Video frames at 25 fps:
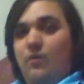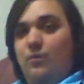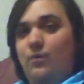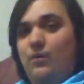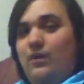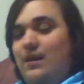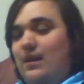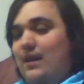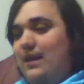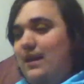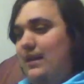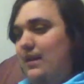
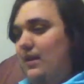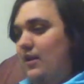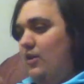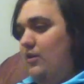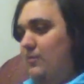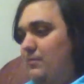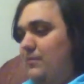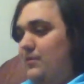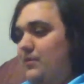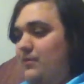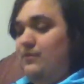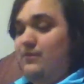Well, I
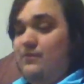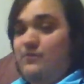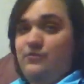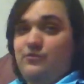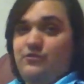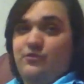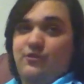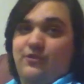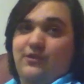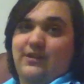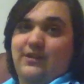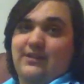hope you
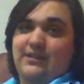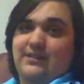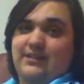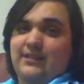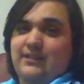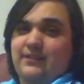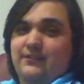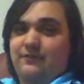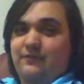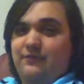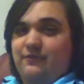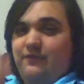enjoyed
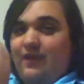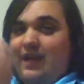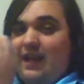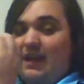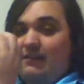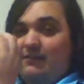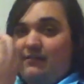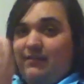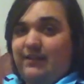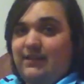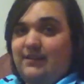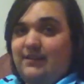this
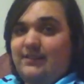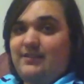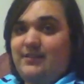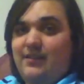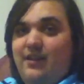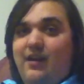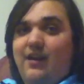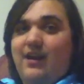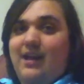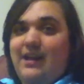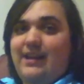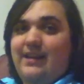very
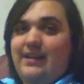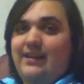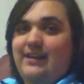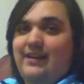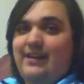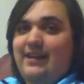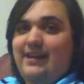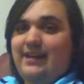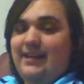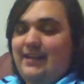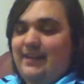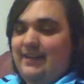
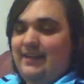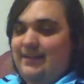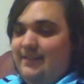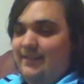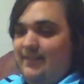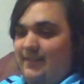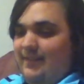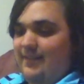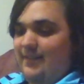tiny